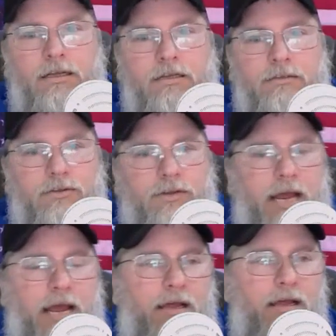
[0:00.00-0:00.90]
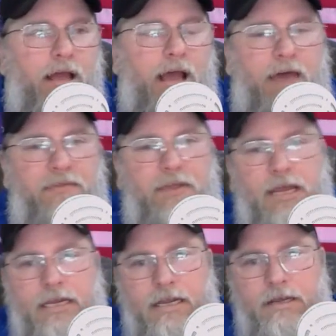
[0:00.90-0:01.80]
So yeah, I think I
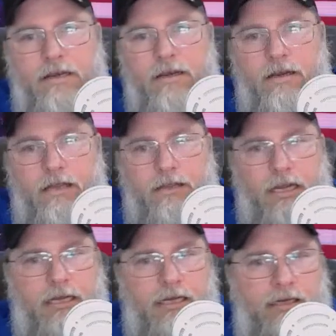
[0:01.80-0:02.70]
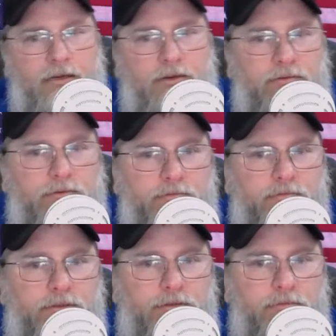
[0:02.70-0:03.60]
did do
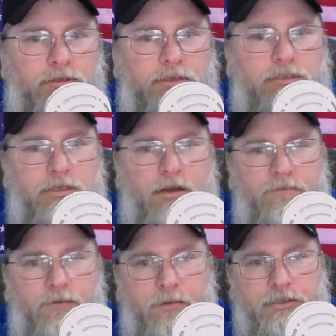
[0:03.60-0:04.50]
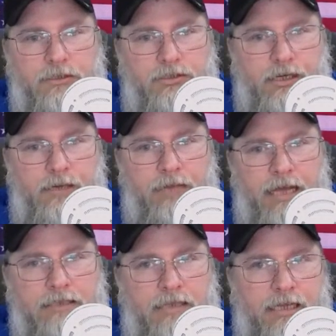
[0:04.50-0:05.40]
some good stuff for my stream
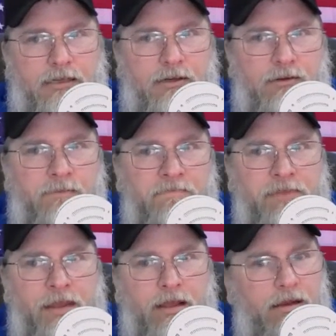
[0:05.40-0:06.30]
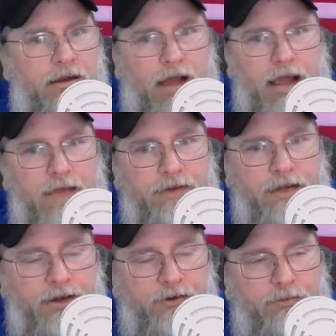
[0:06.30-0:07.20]
last night, though, not having
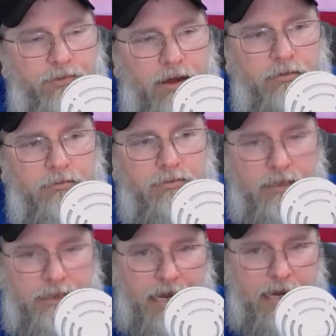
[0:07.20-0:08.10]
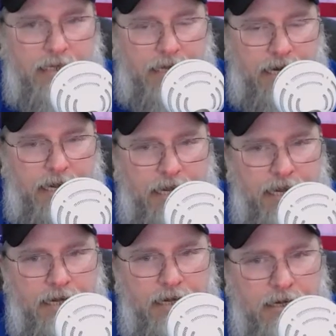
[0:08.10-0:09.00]
near the problem today that I
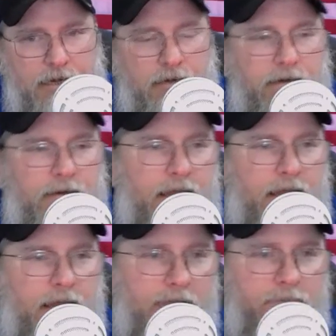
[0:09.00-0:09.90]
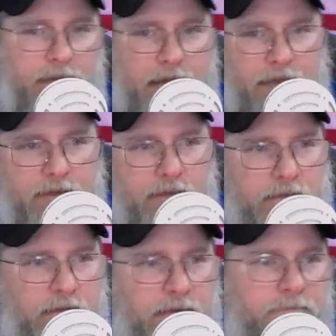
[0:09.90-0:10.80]
have been having.
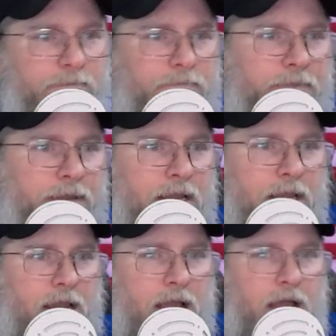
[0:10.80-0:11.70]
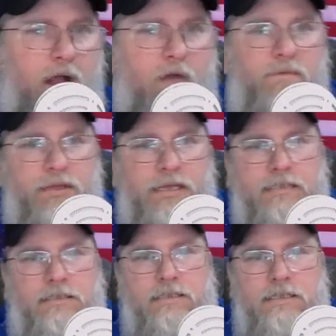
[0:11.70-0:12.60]
So hopefully
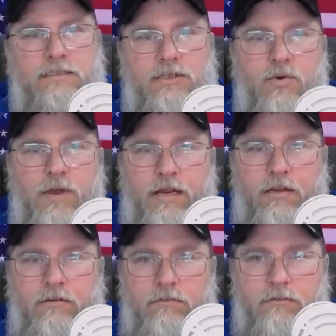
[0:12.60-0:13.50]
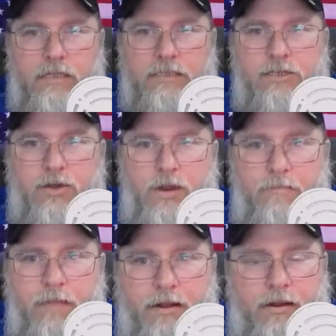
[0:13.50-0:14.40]
it's doing
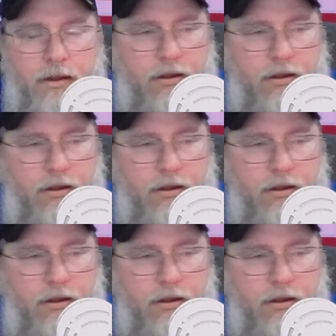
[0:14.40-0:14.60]
better.